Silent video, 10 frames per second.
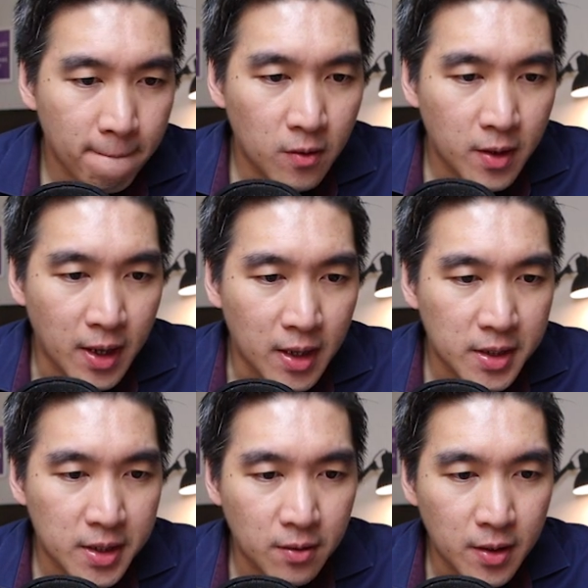Okay,
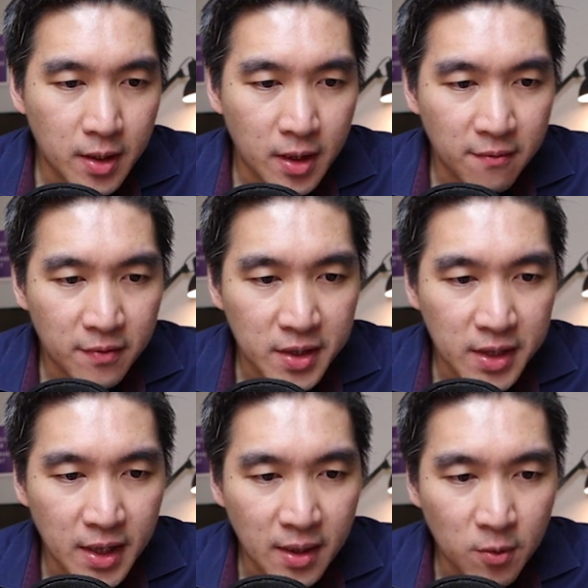so it gives
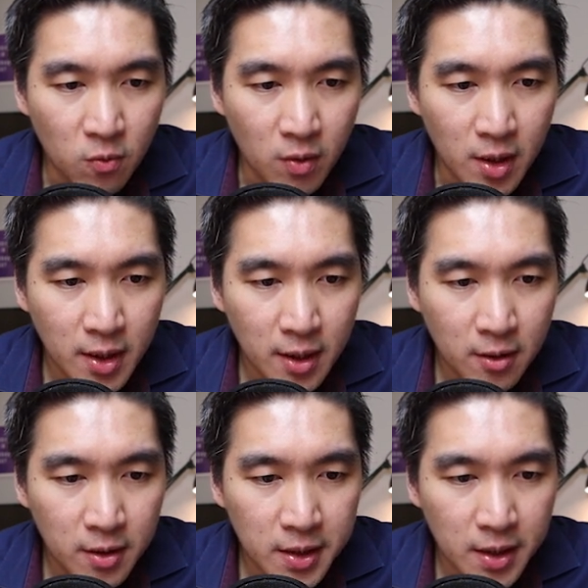us a number 1
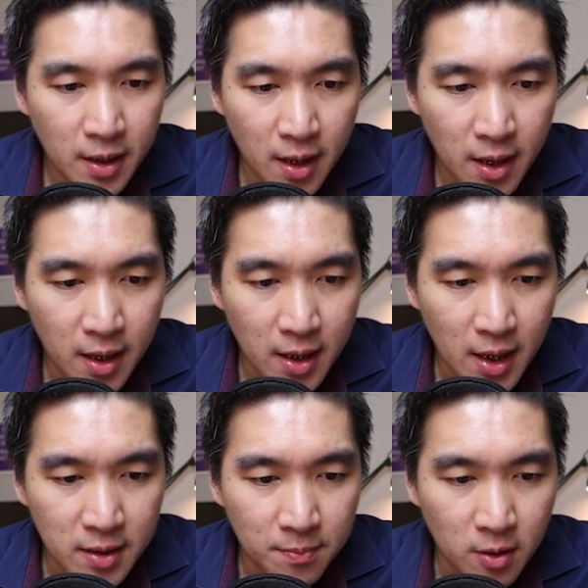here, and
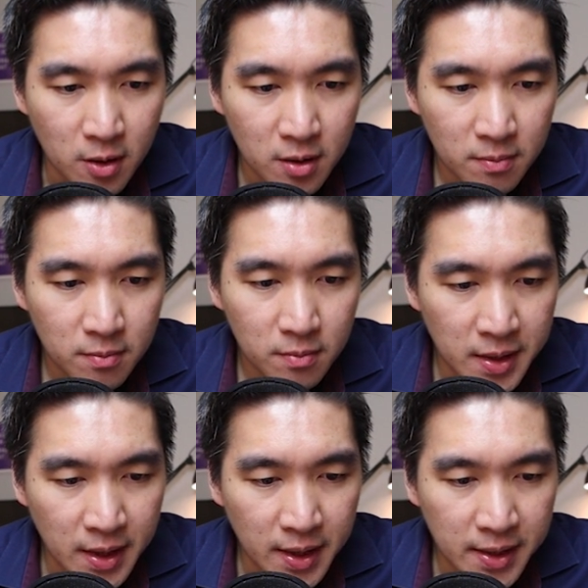at the bottom
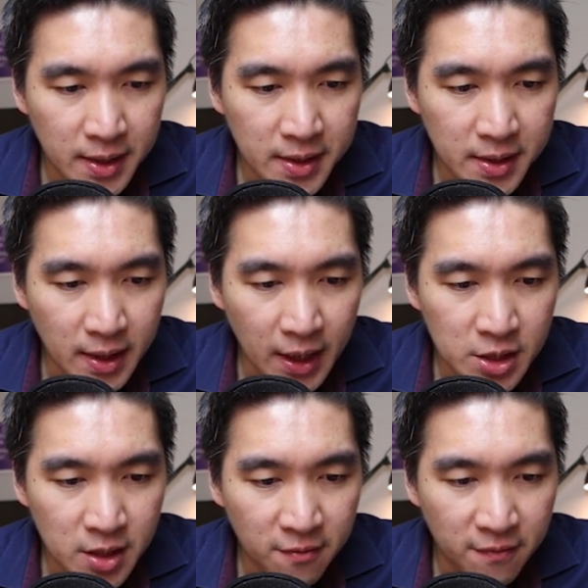it says
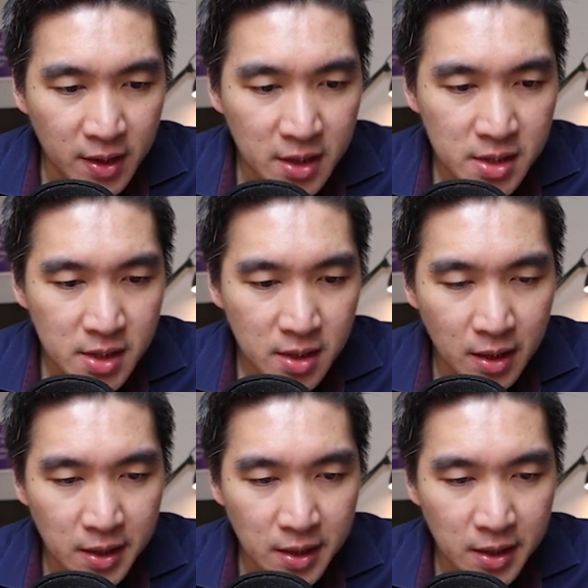installation finished.